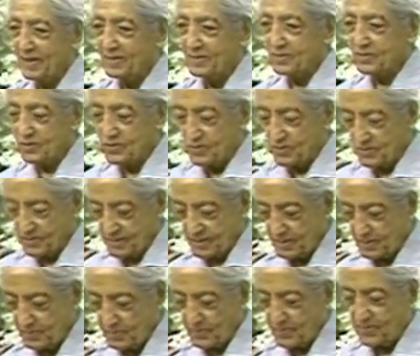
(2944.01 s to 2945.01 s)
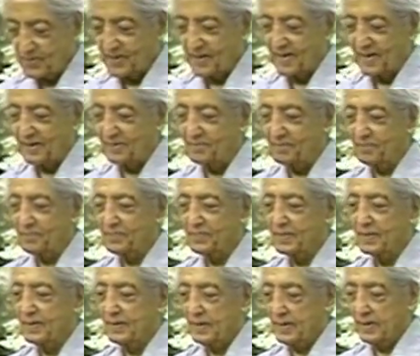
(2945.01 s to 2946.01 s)
So you keep looking.
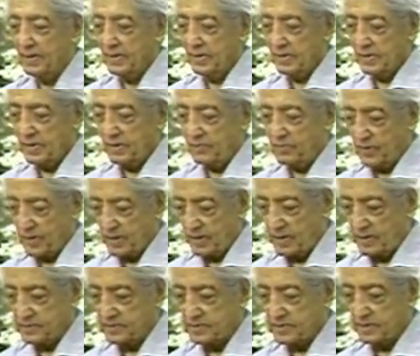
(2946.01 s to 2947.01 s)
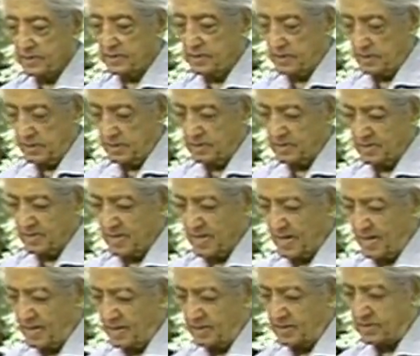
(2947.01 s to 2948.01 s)
We're asking, is
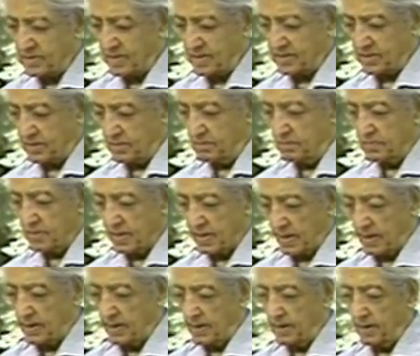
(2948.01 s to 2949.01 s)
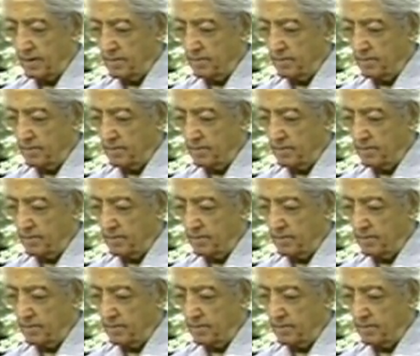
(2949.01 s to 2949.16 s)
there such a mirror